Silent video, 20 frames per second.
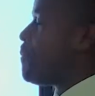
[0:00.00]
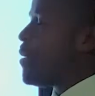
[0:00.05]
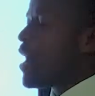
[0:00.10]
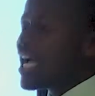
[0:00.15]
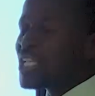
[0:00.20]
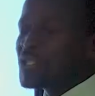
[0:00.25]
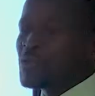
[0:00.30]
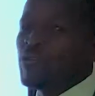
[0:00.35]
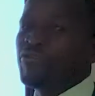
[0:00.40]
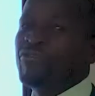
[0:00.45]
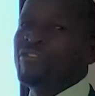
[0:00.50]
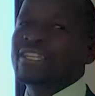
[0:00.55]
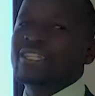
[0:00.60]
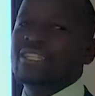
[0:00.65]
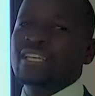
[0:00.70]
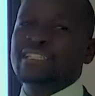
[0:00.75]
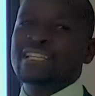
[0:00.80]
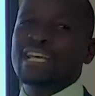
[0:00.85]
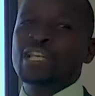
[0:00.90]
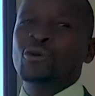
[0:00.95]
part of a
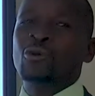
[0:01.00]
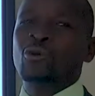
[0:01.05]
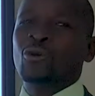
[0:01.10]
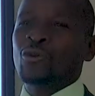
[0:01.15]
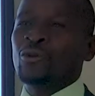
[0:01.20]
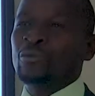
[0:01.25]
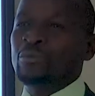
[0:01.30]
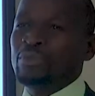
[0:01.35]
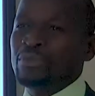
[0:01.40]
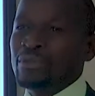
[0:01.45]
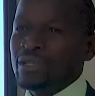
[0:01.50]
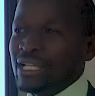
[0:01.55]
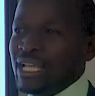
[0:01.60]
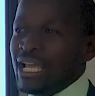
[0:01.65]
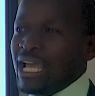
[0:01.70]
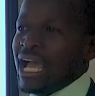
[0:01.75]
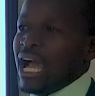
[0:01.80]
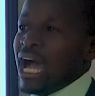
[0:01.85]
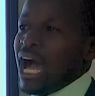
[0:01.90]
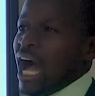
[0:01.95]
certain group.
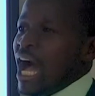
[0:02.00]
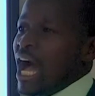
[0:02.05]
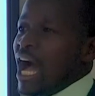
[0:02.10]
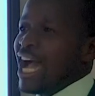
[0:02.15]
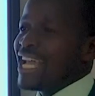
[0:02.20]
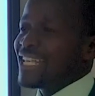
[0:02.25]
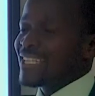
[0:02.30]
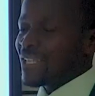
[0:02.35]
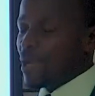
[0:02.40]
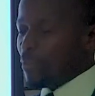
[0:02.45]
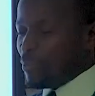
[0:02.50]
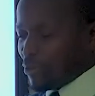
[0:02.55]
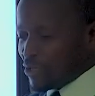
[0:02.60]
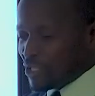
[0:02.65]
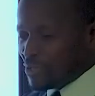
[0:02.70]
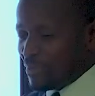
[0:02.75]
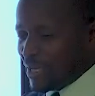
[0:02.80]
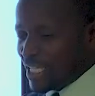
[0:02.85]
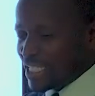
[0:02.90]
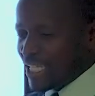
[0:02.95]
I
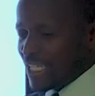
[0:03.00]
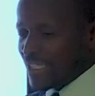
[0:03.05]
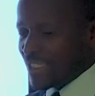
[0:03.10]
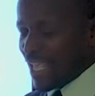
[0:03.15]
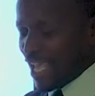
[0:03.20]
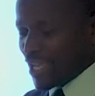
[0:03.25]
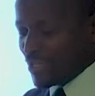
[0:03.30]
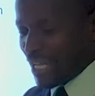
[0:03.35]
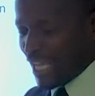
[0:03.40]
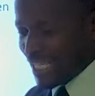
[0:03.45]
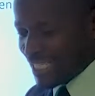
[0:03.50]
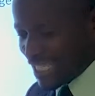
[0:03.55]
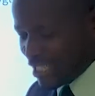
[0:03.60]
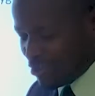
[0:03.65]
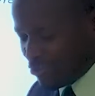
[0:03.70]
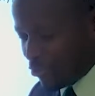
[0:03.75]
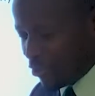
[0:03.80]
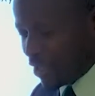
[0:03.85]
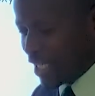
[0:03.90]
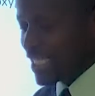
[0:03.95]
support Manchester
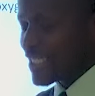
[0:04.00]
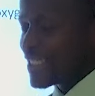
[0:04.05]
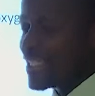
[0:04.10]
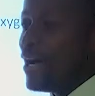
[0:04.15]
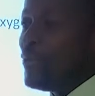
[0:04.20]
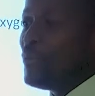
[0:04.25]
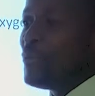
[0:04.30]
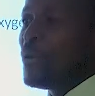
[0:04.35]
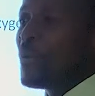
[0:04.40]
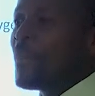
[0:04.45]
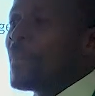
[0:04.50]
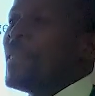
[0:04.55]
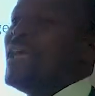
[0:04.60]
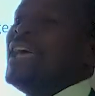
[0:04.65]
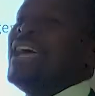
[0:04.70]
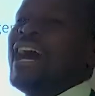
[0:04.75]
United, for example.